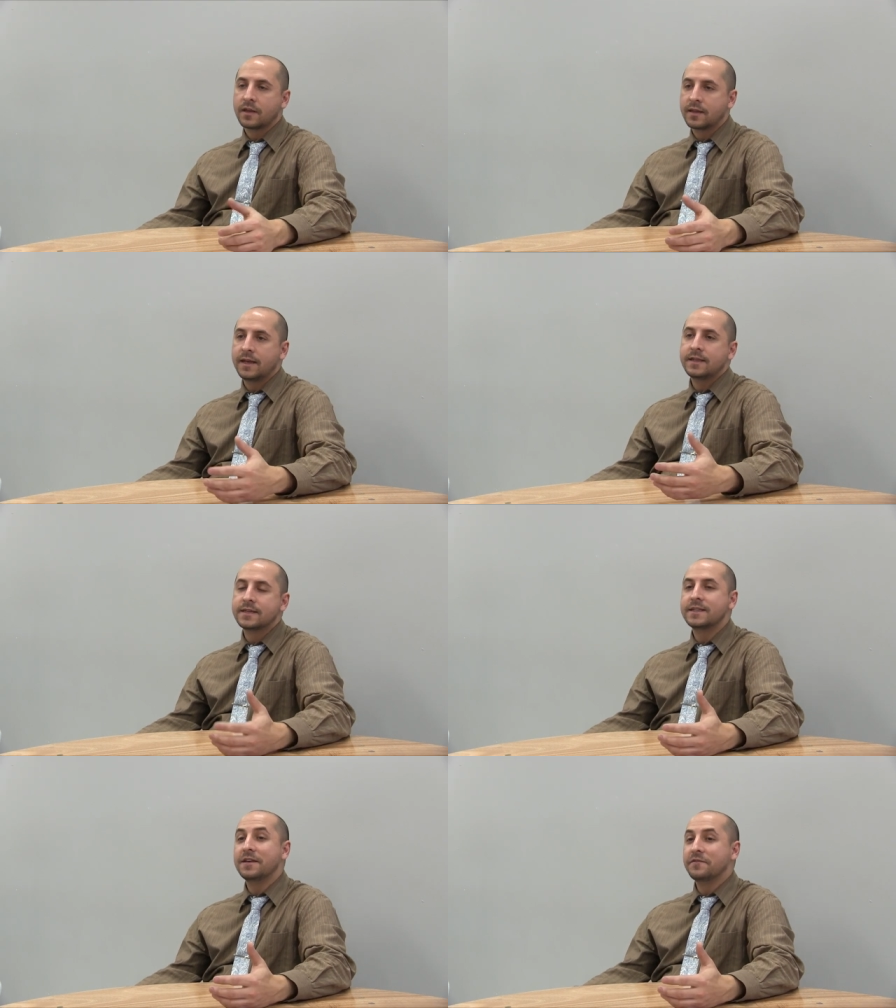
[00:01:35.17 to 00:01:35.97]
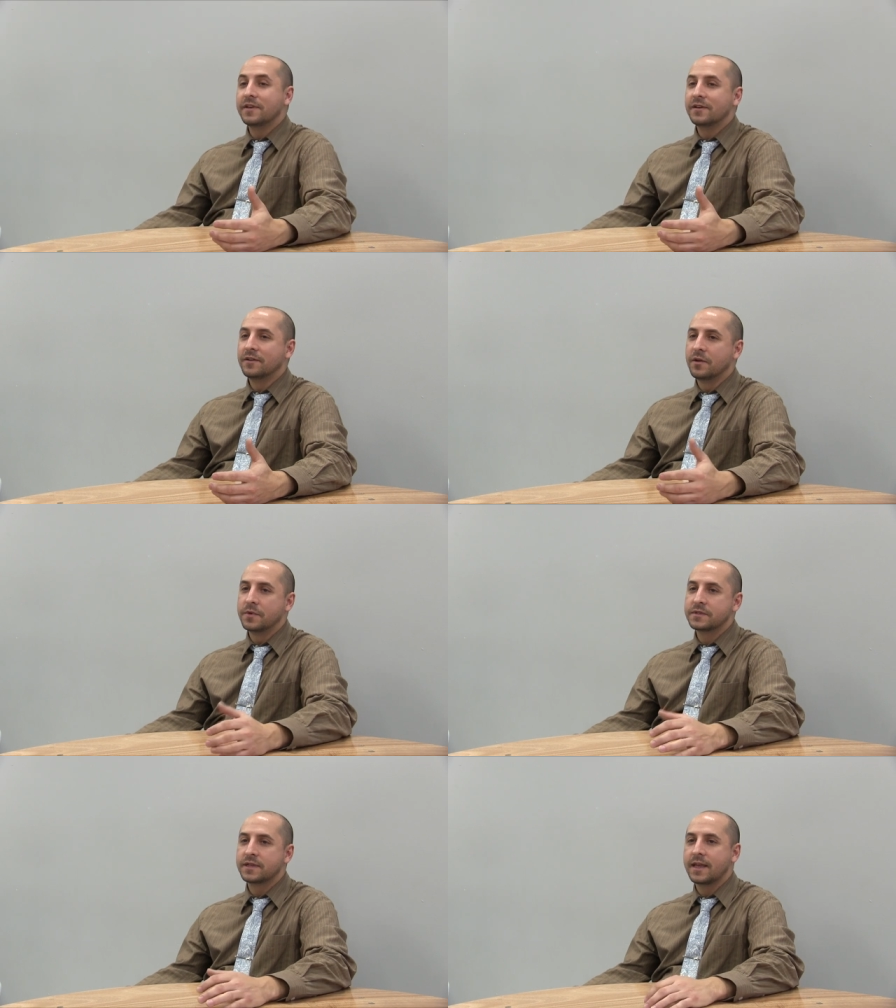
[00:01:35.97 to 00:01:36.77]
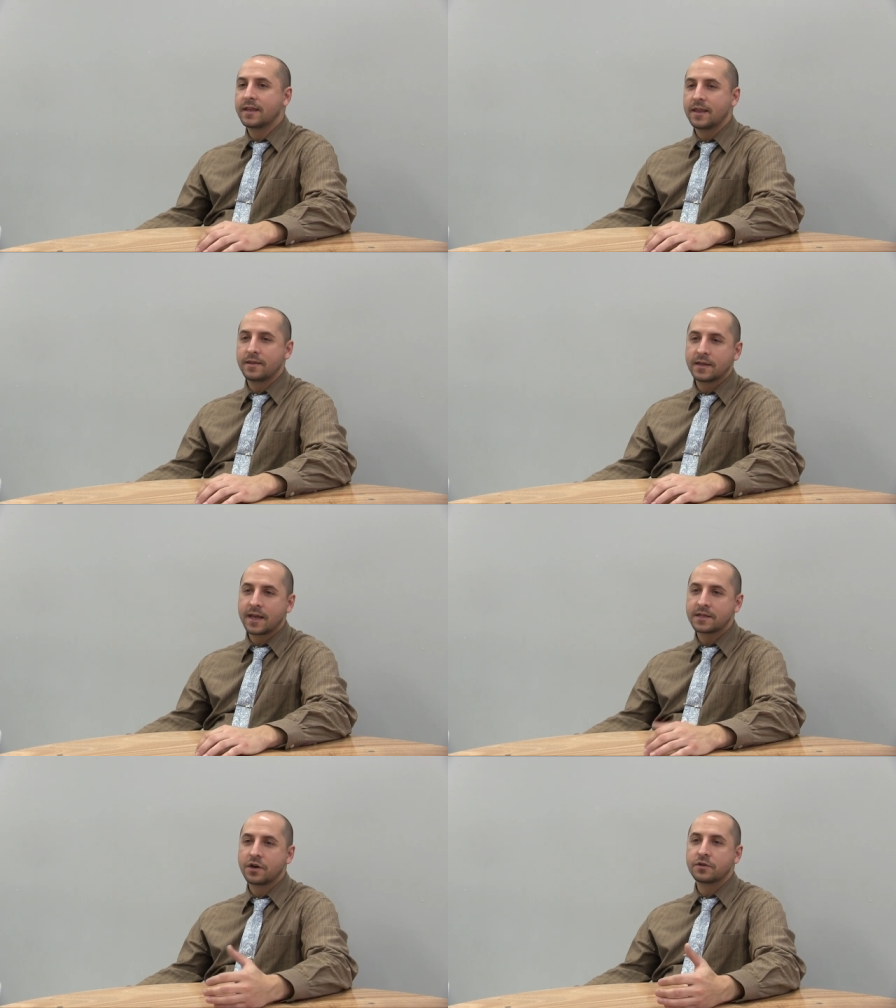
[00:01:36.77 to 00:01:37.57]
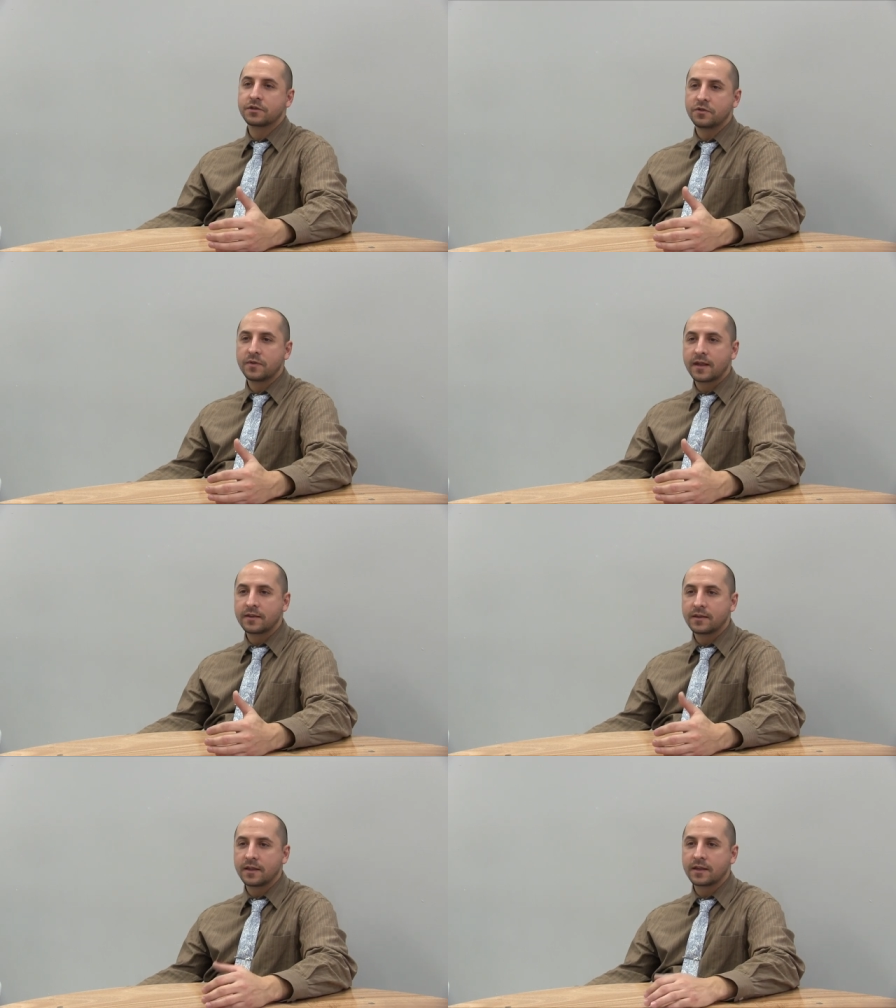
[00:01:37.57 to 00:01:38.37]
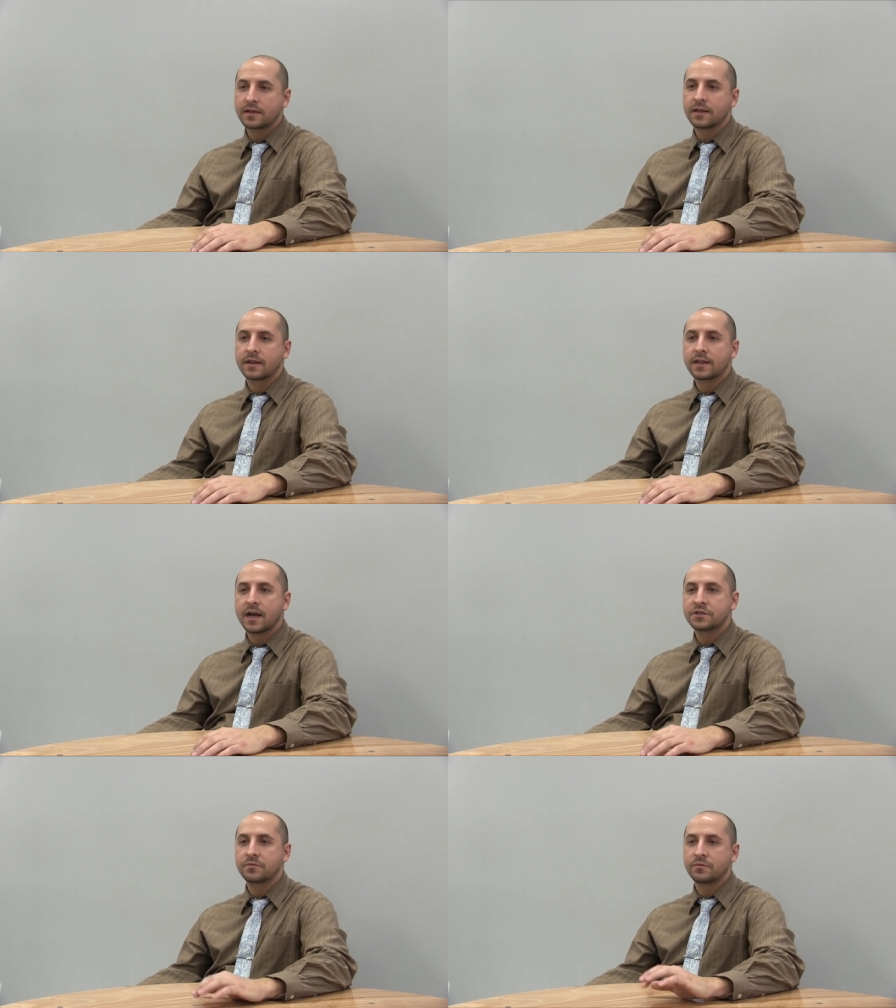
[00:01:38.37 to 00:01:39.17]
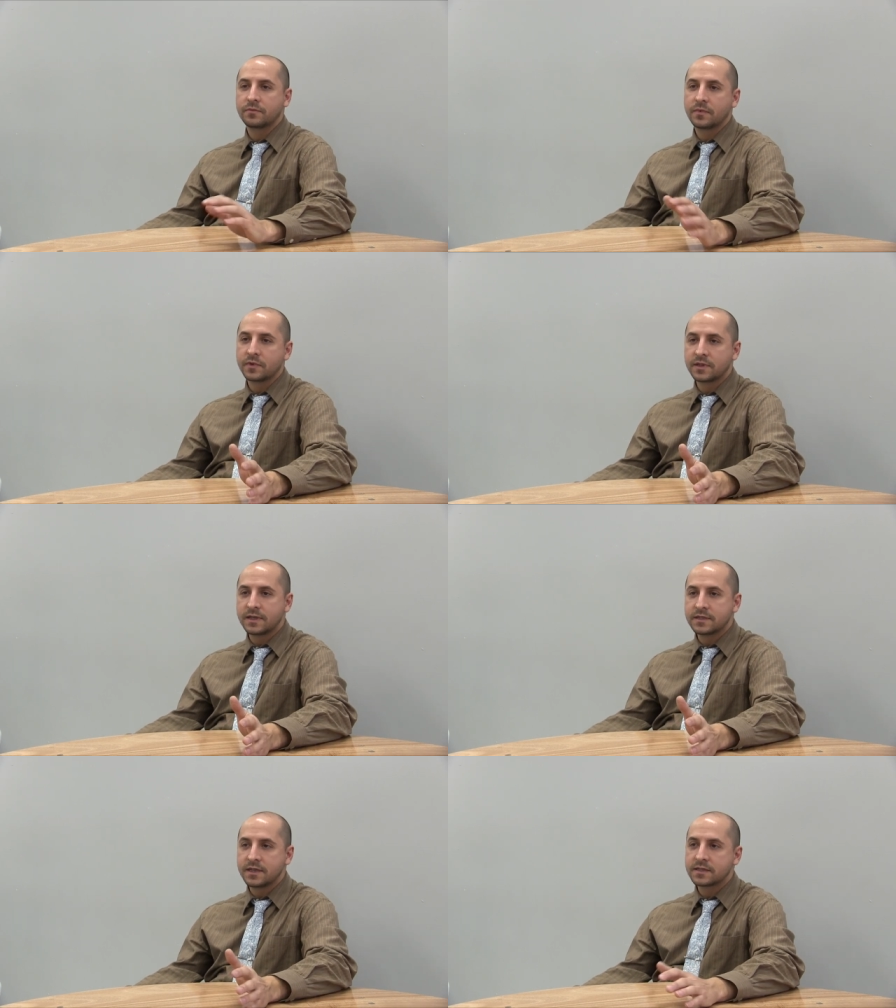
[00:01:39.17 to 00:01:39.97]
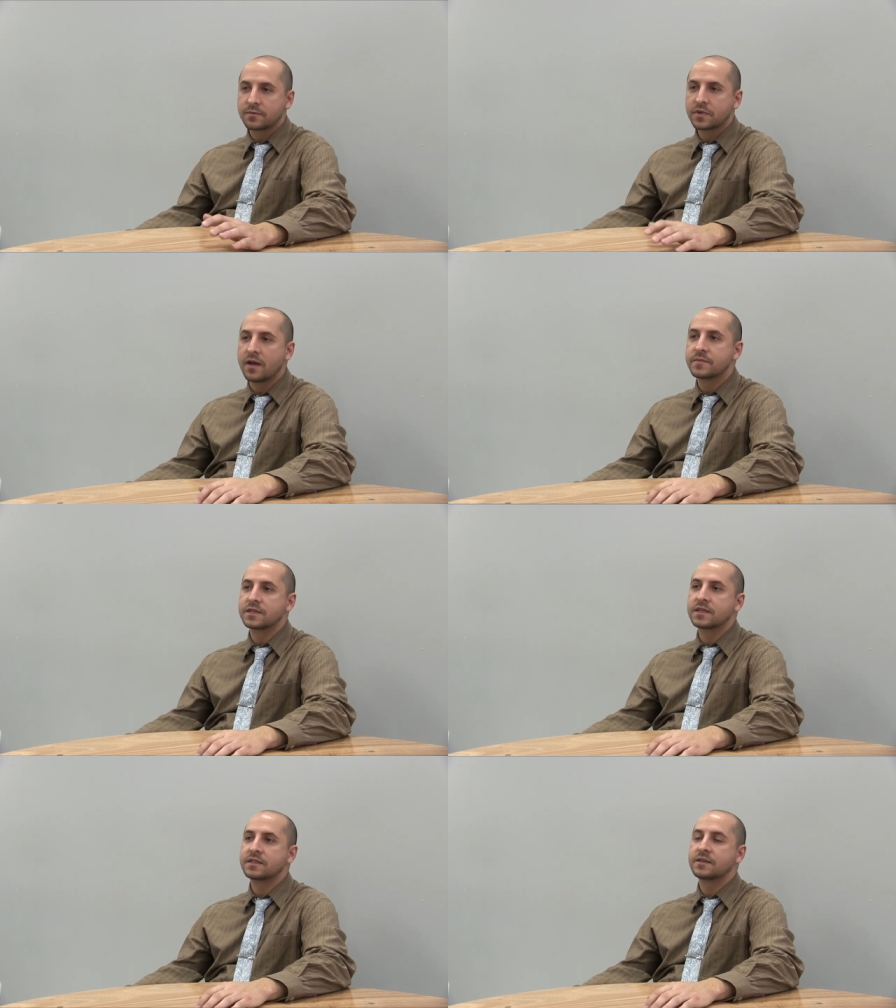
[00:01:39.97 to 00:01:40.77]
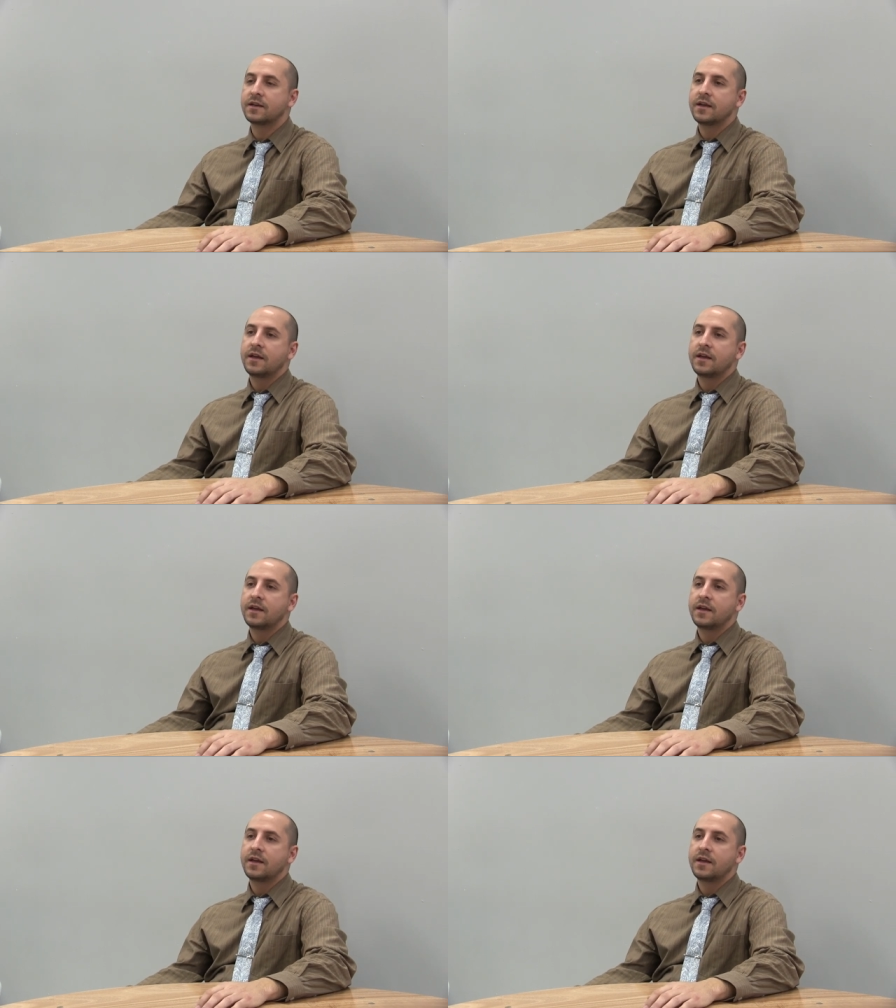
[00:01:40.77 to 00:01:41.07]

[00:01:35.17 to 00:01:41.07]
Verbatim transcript: they need to see and feel almost, and they, can, it's hard to do that in the, in the classroom with DC sometimes because it's